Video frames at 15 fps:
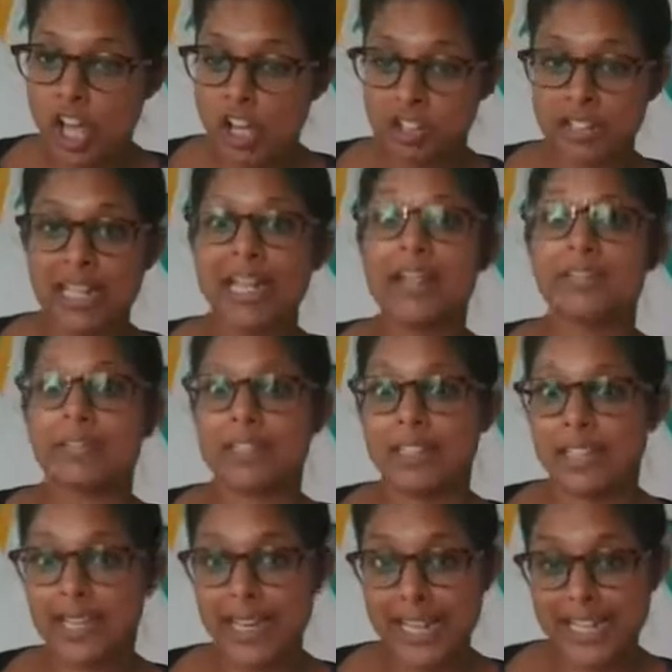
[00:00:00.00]
the
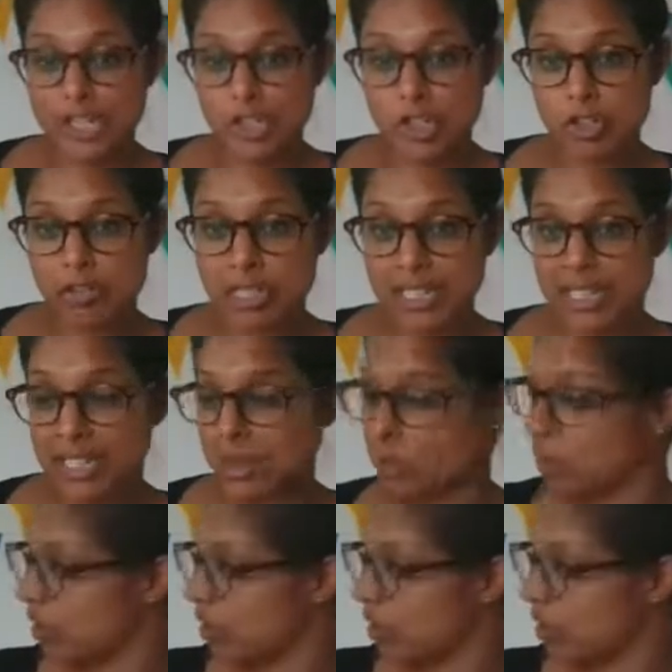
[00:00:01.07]
next tricky word because